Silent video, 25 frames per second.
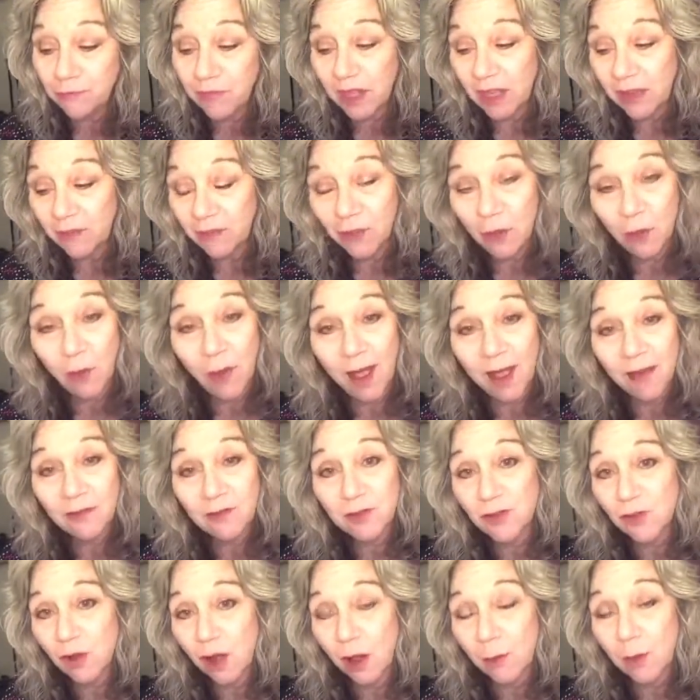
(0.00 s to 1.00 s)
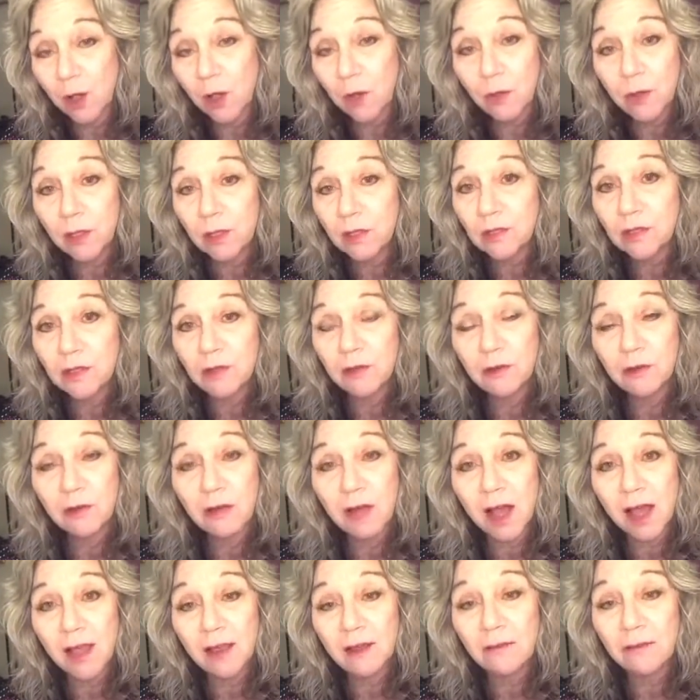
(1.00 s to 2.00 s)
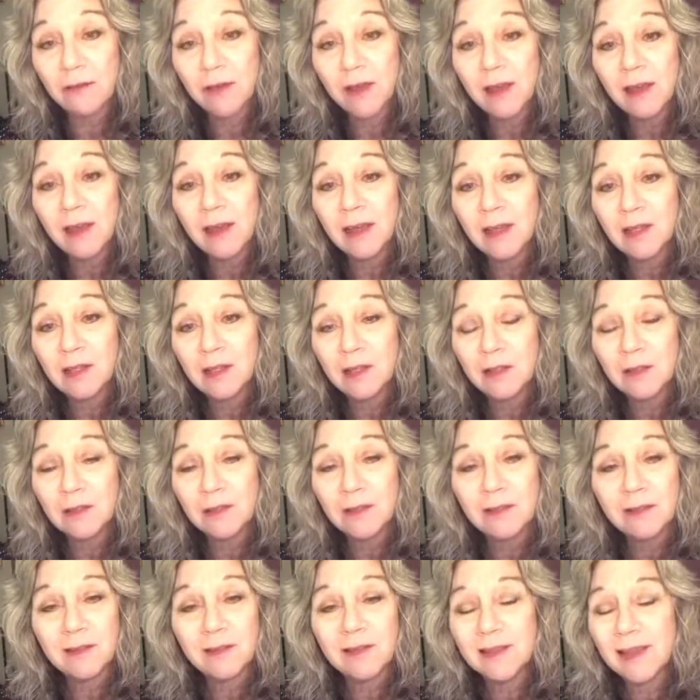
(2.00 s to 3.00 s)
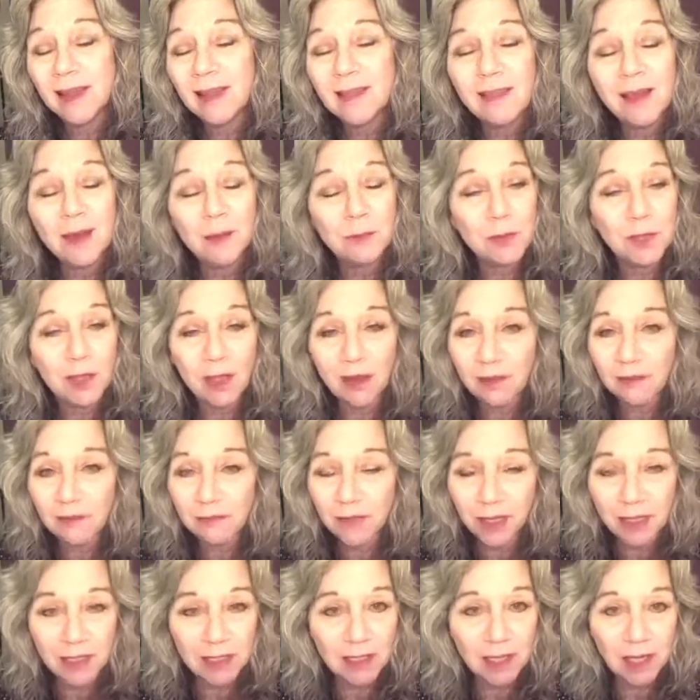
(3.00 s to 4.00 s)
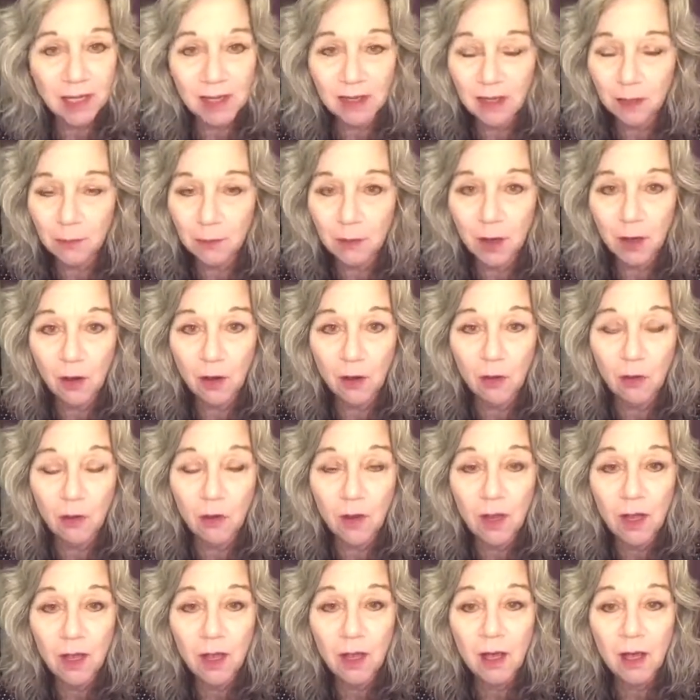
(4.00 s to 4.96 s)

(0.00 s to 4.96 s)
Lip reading: If you have drama queens in your life, send them love and let them go.